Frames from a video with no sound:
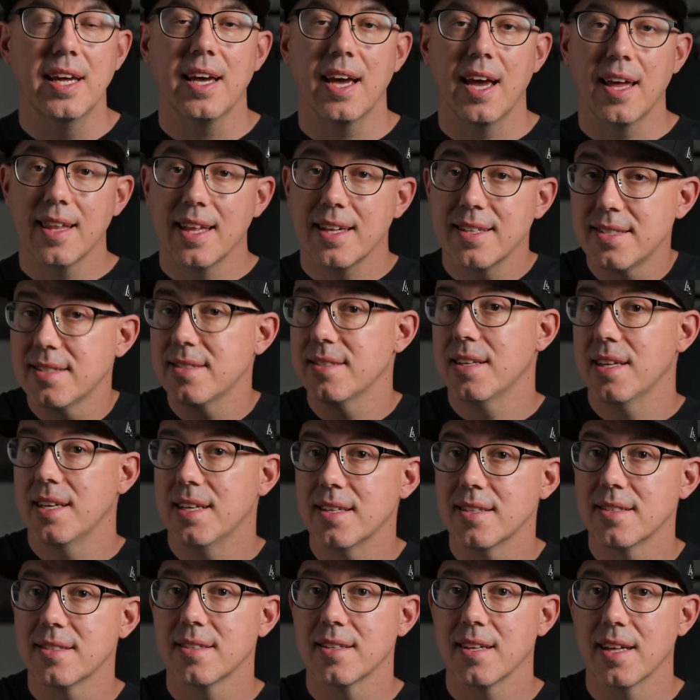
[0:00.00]
unless it
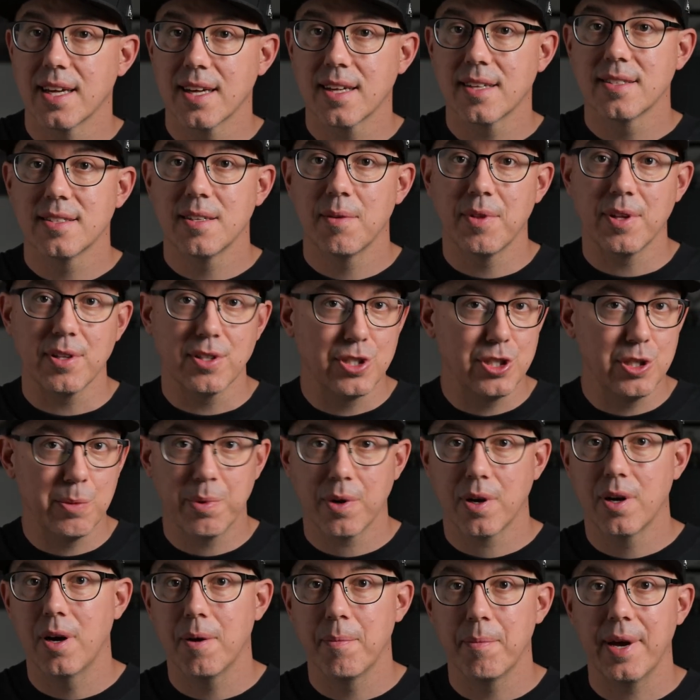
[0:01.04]
is like something super
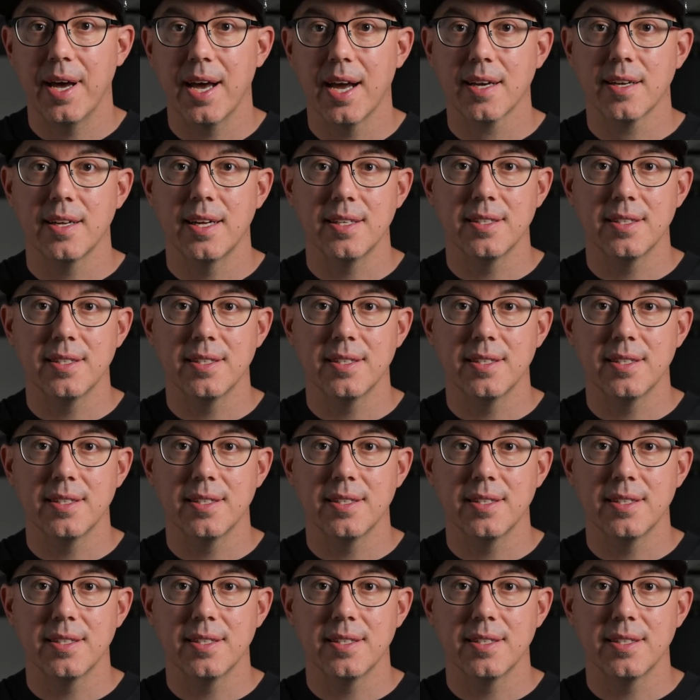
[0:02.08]
compact